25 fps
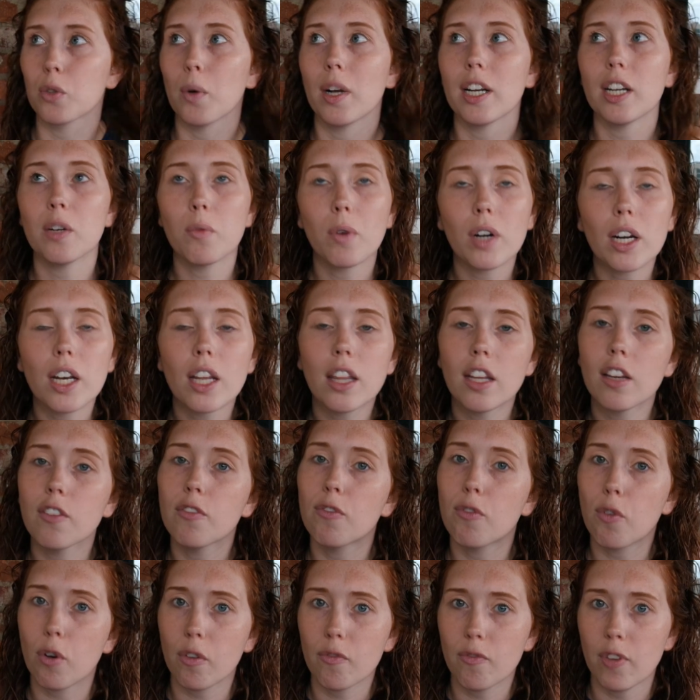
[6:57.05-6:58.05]
So I didn't want anything
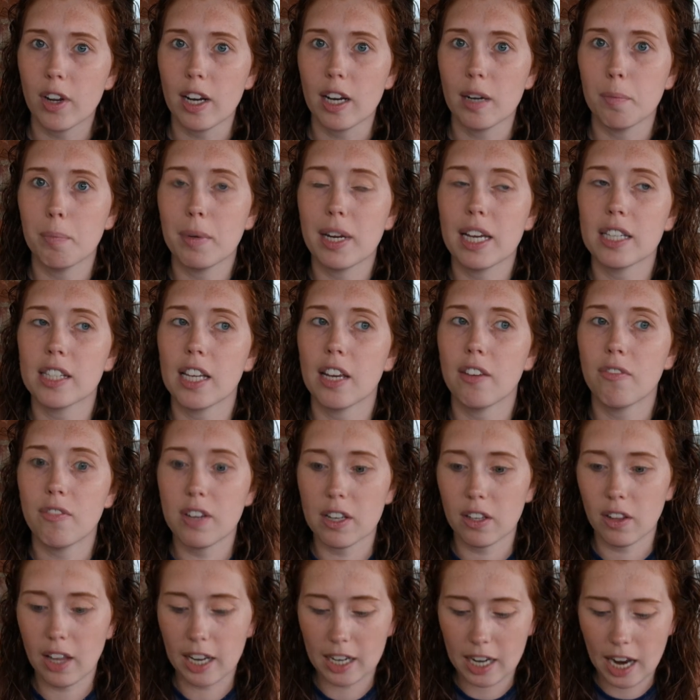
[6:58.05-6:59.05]
form-fitted because I
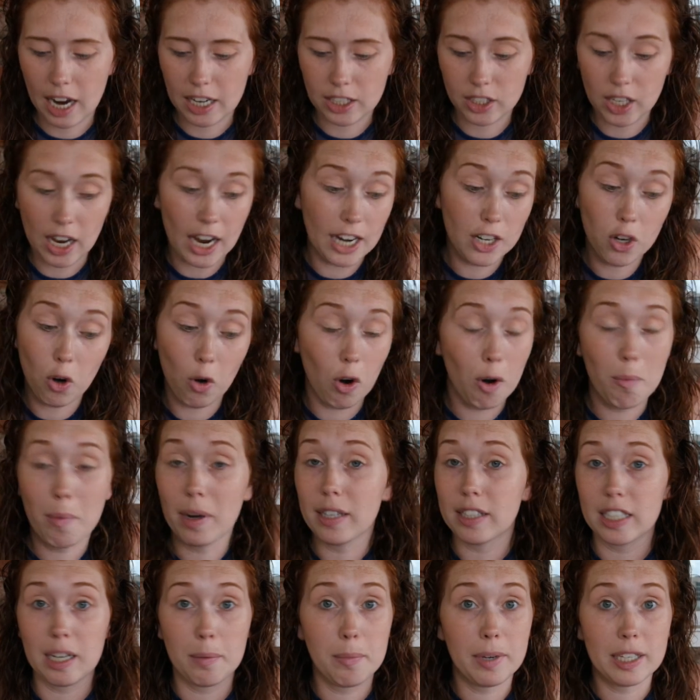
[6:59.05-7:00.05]
feel like I don't want
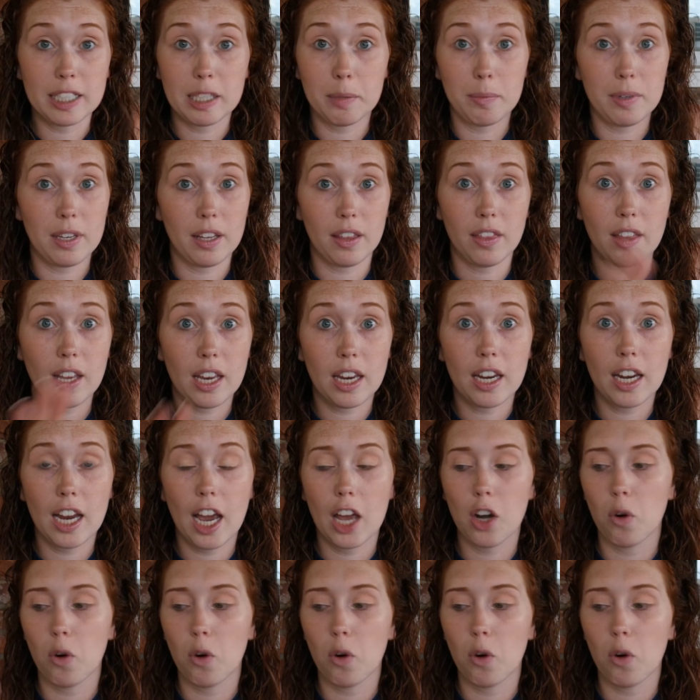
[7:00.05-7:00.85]
my stomach to be a thing.